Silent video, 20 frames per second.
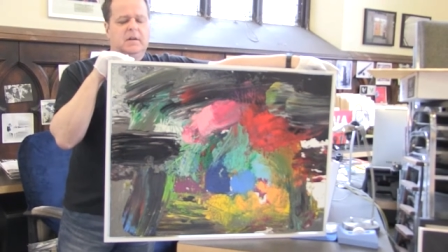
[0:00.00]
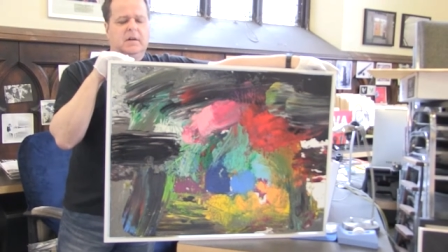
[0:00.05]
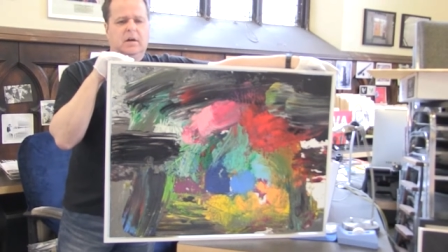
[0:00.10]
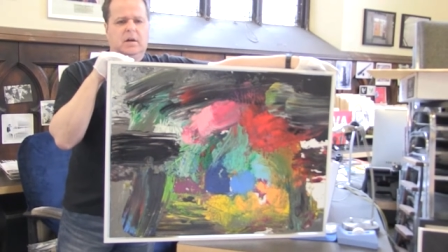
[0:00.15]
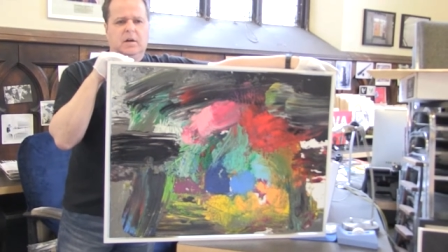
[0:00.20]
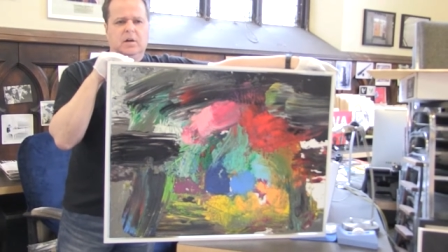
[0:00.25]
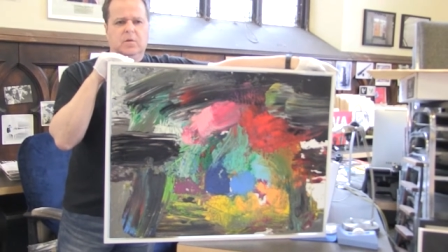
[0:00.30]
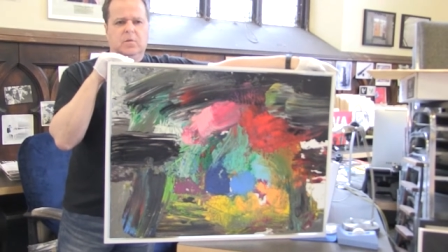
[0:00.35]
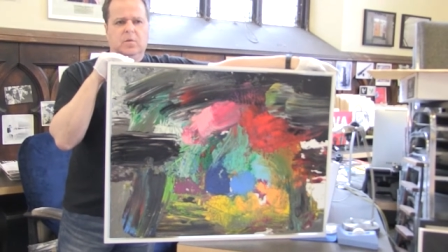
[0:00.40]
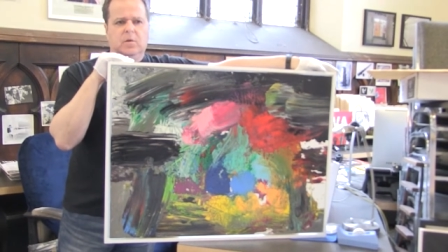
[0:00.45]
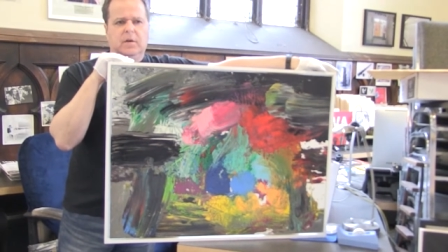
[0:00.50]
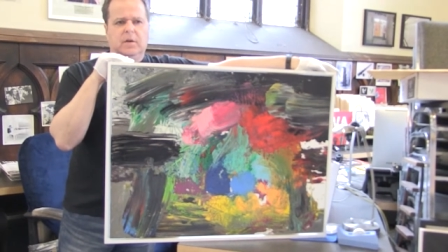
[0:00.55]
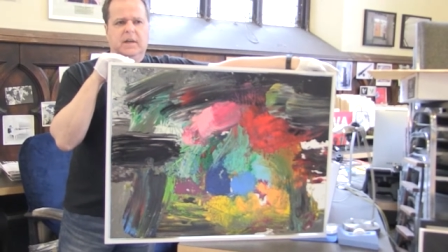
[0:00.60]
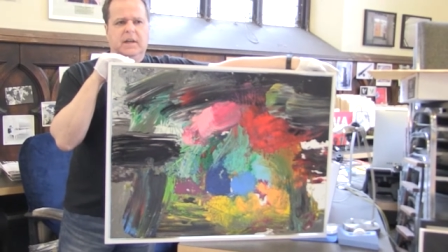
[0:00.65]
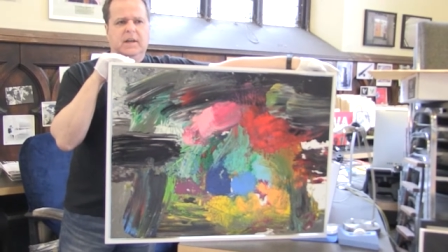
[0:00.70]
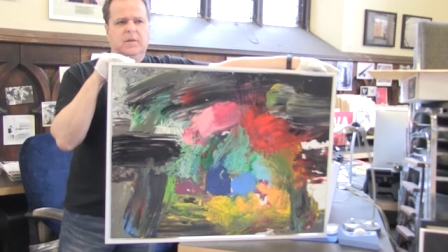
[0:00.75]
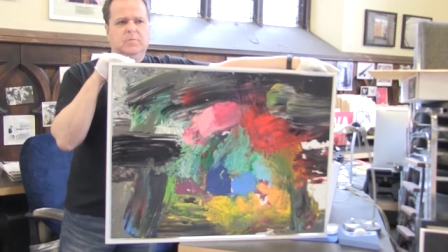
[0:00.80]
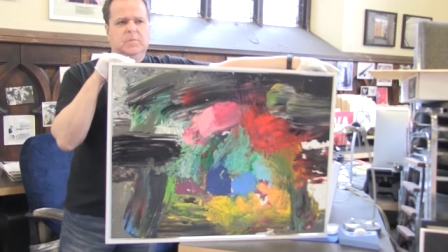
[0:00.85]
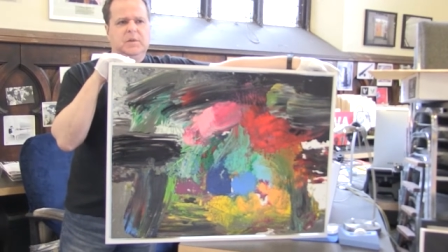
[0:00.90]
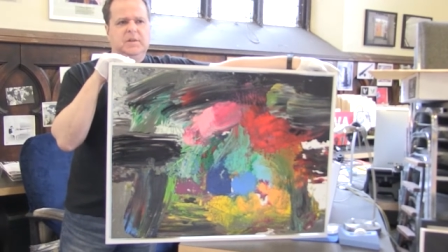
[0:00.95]
artwork
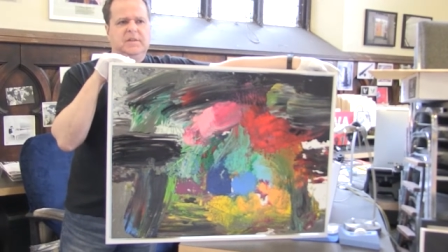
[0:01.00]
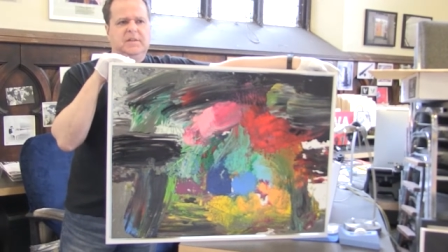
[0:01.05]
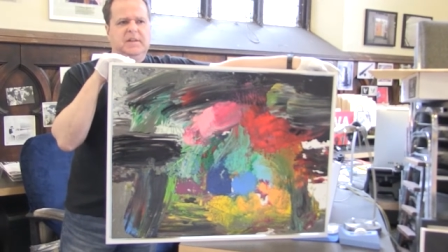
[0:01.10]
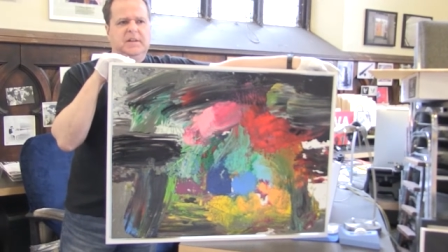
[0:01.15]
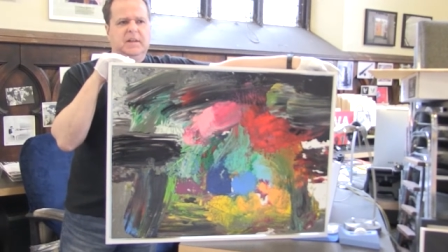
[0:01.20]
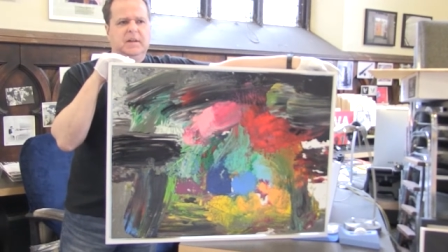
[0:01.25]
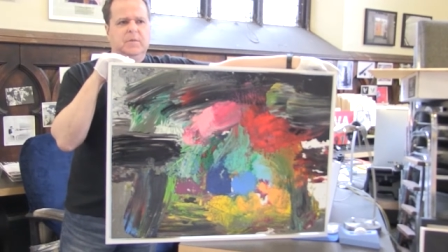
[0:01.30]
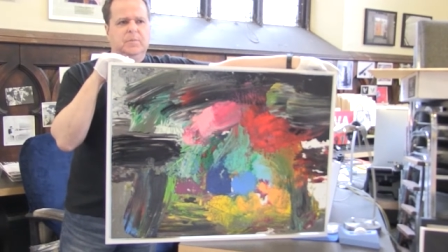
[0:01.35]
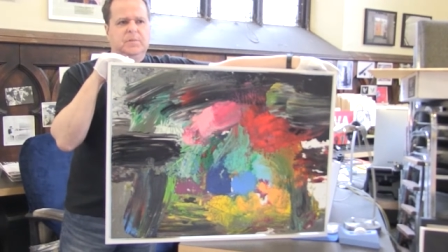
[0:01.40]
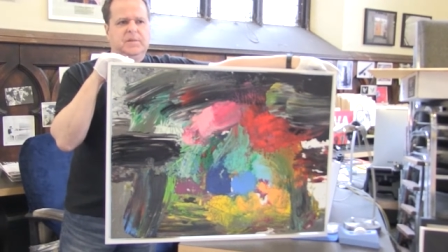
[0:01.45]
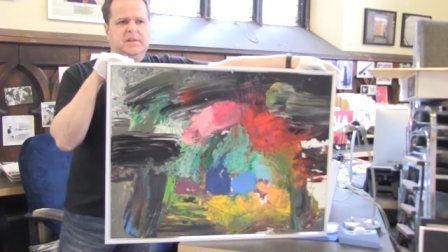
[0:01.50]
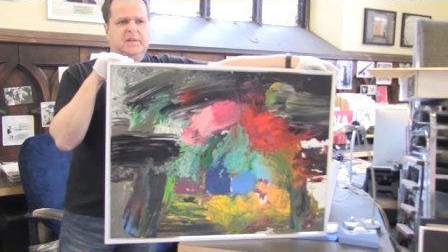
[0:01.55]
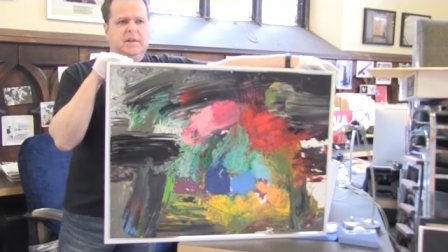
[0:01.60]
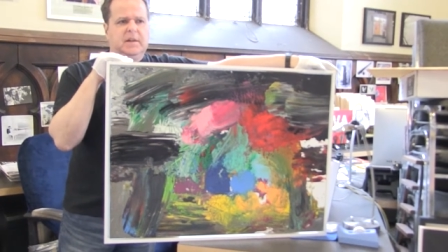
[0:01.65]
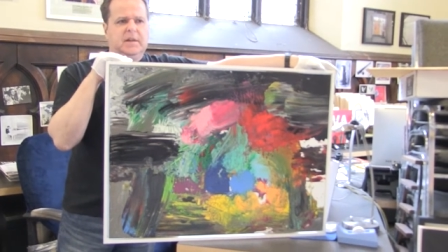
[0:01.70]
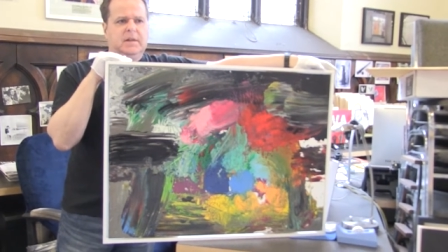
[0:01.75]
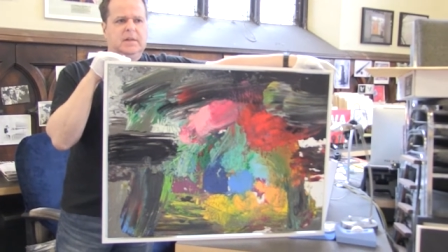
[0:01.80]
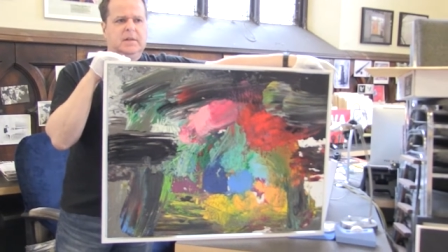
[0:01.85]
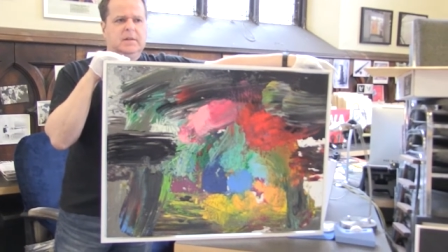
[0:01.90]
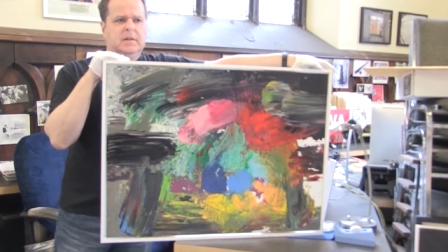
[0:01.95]
in museums
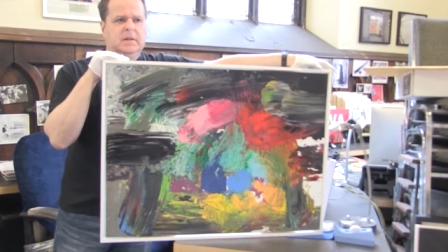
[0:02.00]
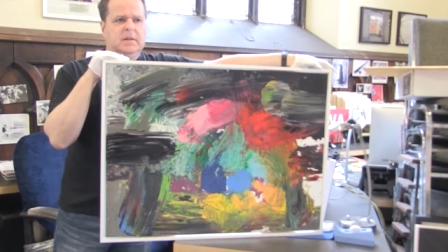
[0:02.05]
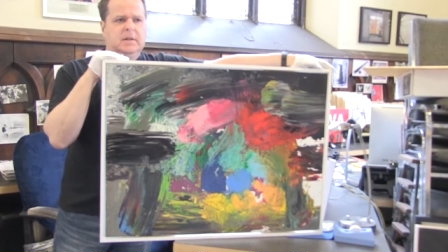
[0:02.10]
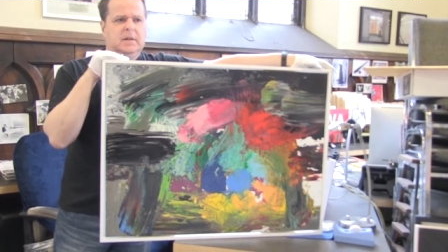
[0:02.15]
in